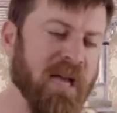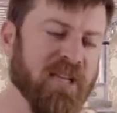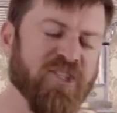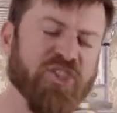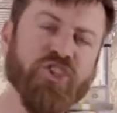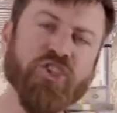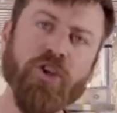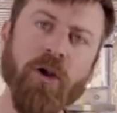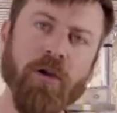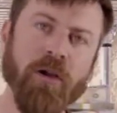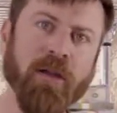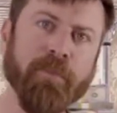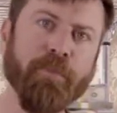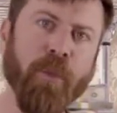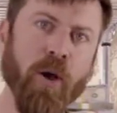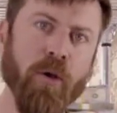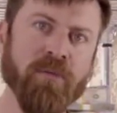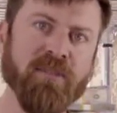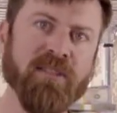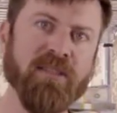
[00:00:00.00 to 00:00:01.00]
I started
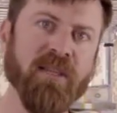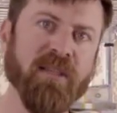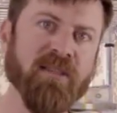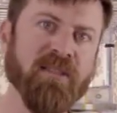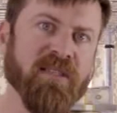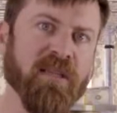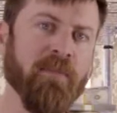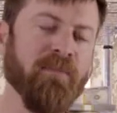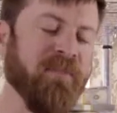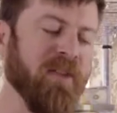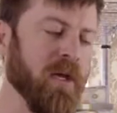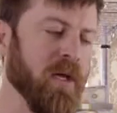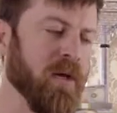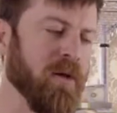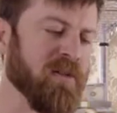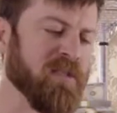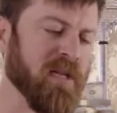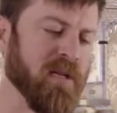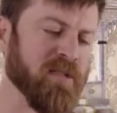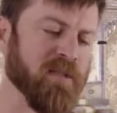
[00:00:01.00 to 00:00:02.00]
posting some
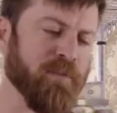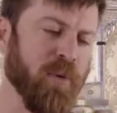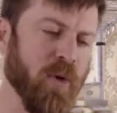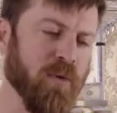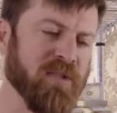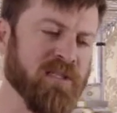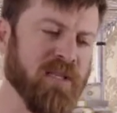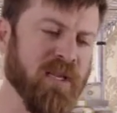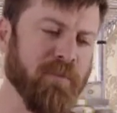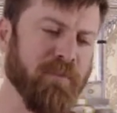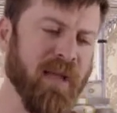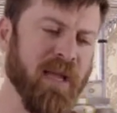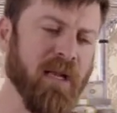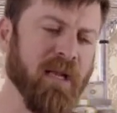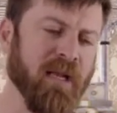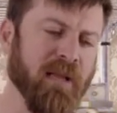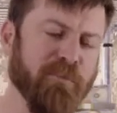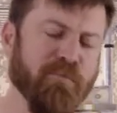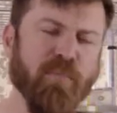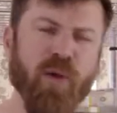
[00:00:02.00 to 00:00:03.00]
videos. I was posting
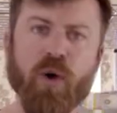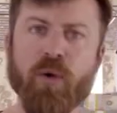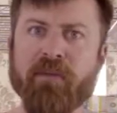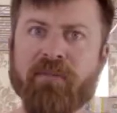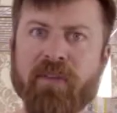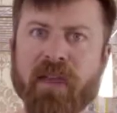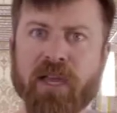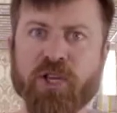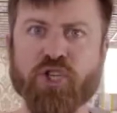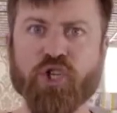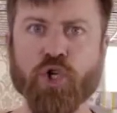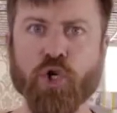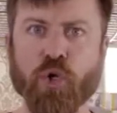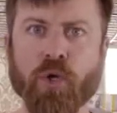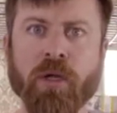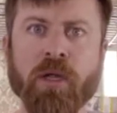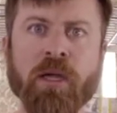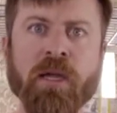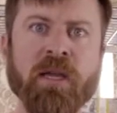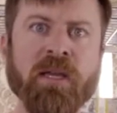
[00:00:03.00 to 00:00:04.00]
mainly
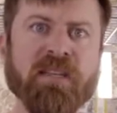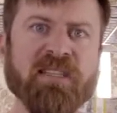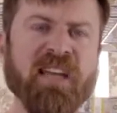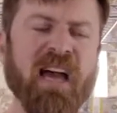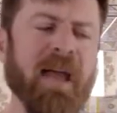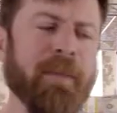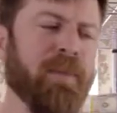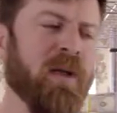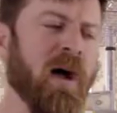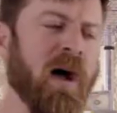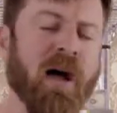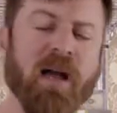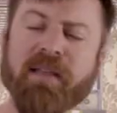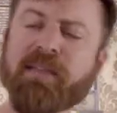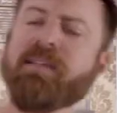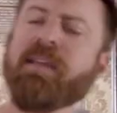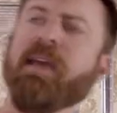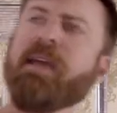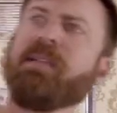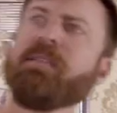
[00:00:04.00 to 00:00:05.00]
motivational type
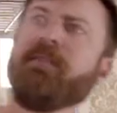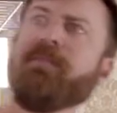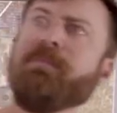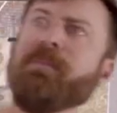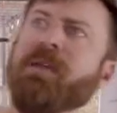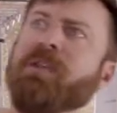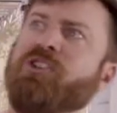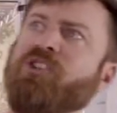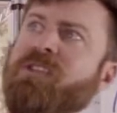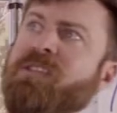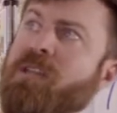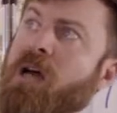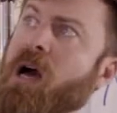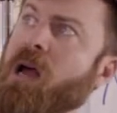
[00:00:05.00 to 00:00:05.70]
content of me just